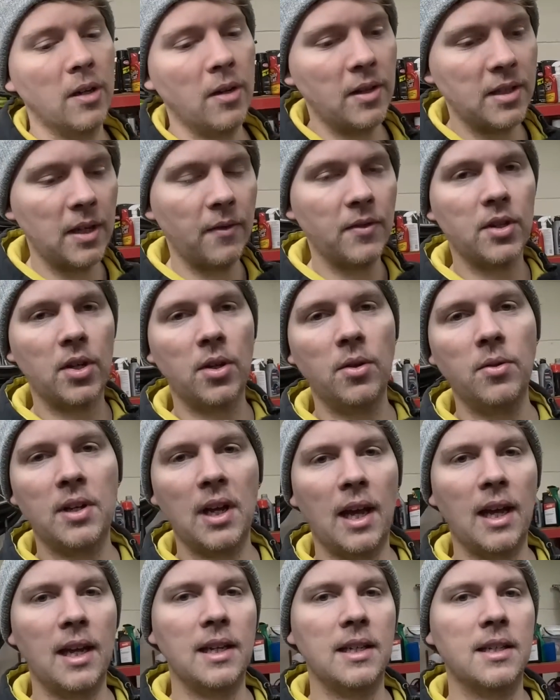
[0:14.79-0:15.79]
do this over 2
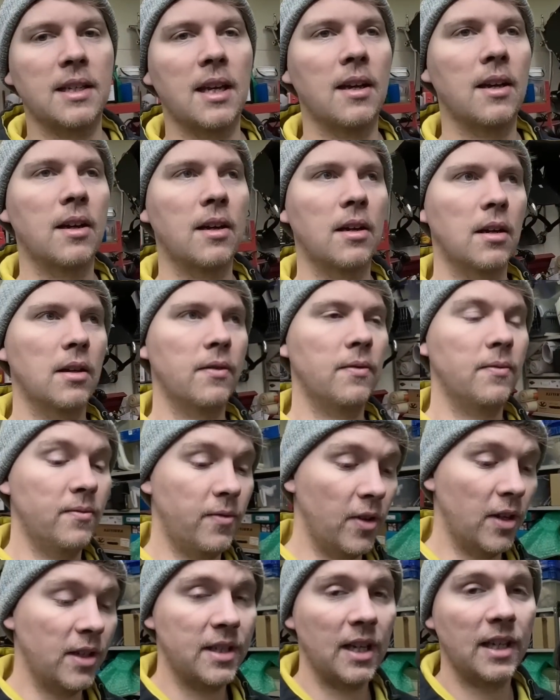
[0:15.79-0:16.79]
days.
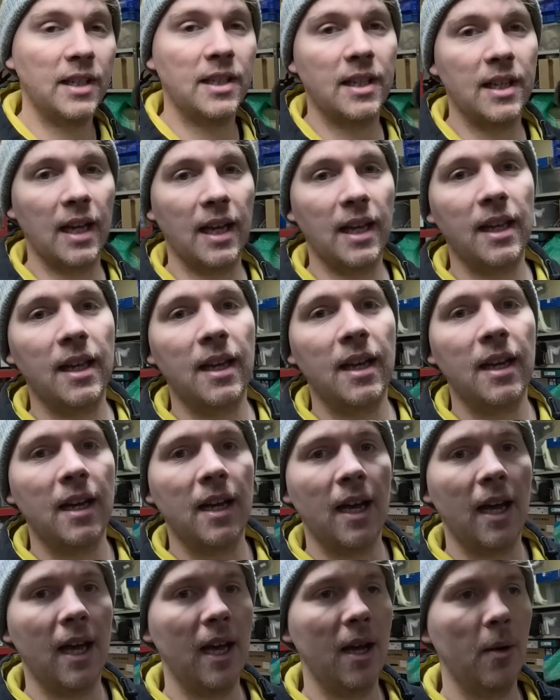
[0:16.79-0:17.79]
First day today.
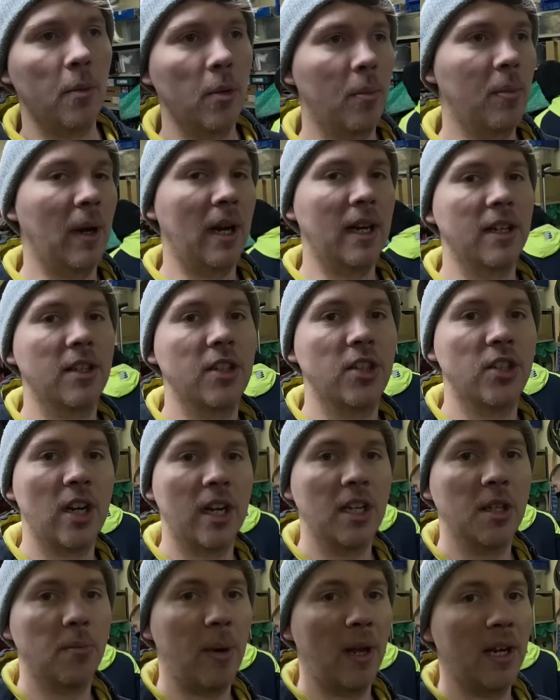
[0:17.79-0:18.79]
We're planning to
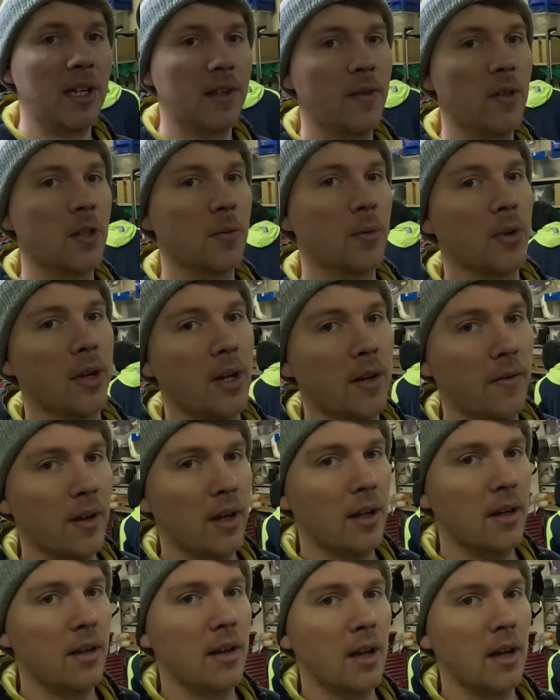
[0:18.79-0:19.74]
change Ben's fuse board over,